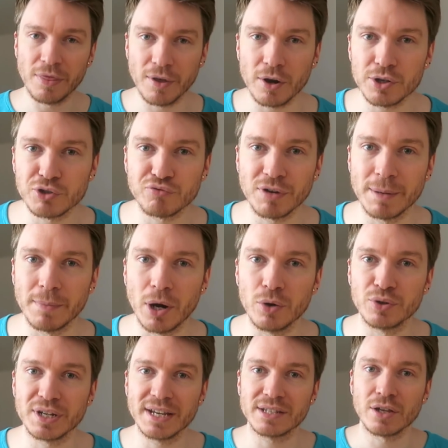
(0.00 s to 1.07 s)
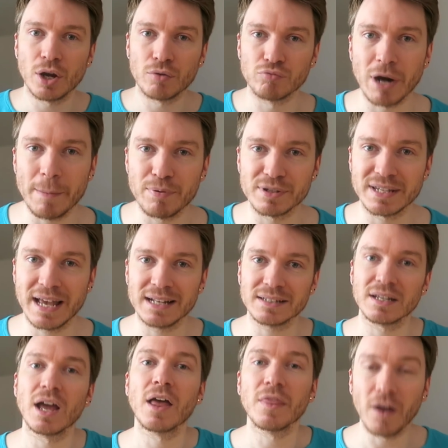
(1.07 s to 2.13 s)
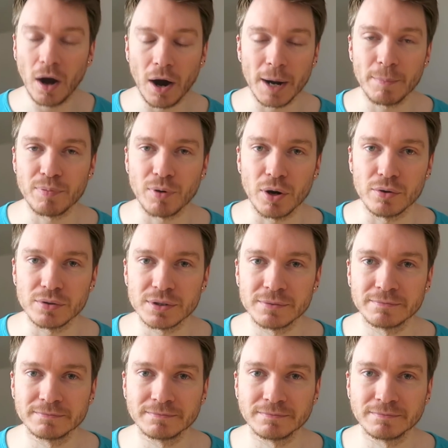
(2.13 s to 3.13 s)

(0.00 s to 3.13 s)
Those three emojis represent the Hype Bros.